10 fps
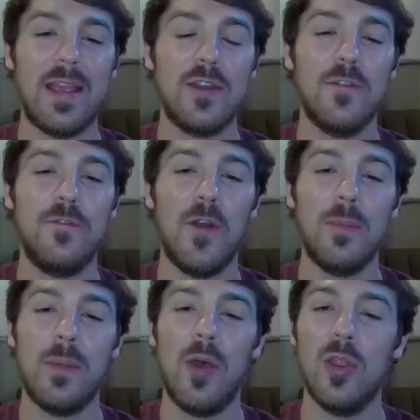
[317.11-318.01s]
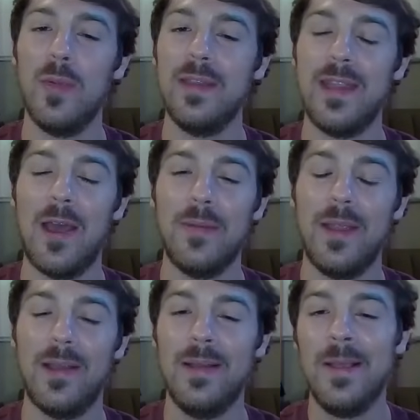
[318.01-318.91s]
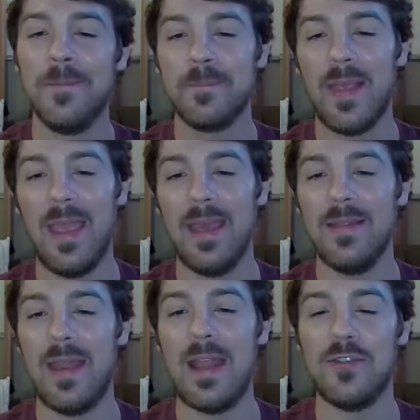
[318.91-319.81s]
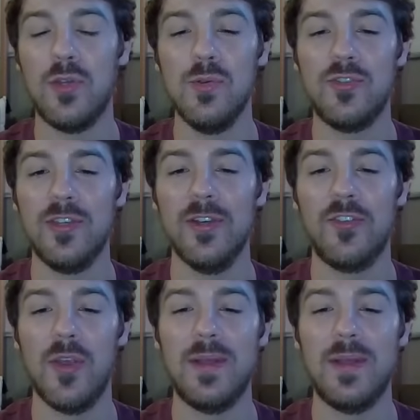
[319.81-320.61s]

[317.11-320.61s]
I could have farmed them all the way down there and then had 2 shields.